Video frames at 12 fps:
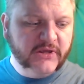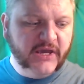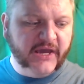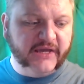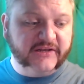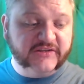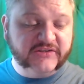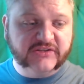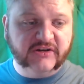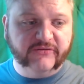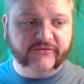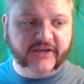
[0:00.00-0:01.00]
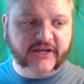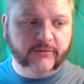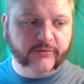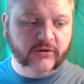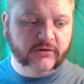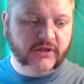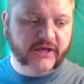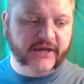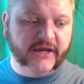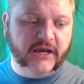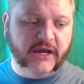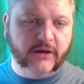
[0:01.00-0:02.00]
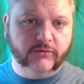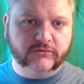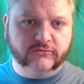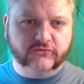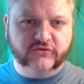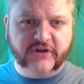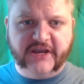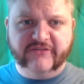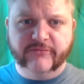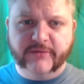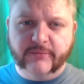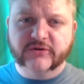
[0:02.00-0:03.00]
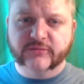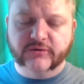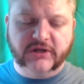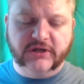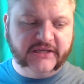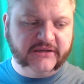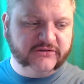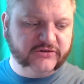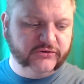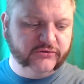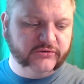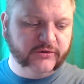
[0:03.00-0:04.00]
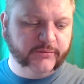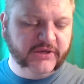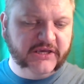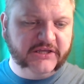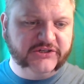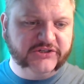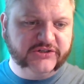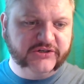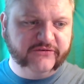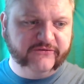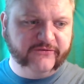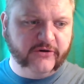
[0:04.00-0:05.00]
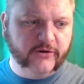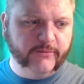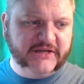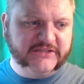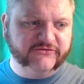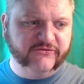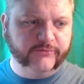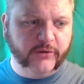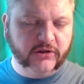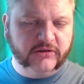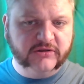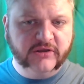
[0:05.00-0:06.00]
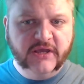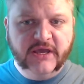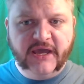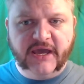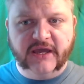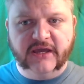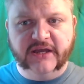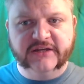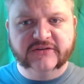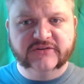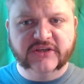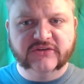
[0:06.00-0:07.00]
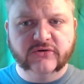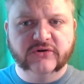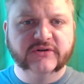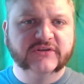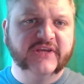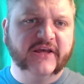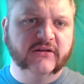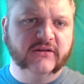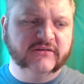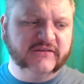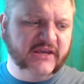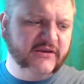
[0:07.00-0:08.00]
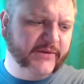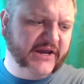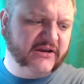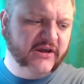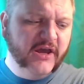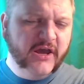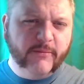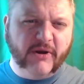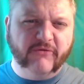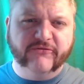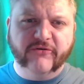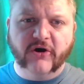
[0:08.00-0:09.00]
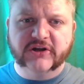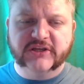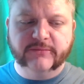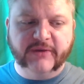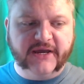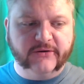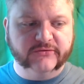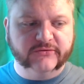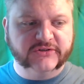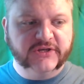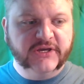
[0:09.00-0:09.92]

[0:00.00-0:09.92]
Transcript: It is still available. I will try and remember to put a link to the page for Master of Malt, and it's going to set you back about £40,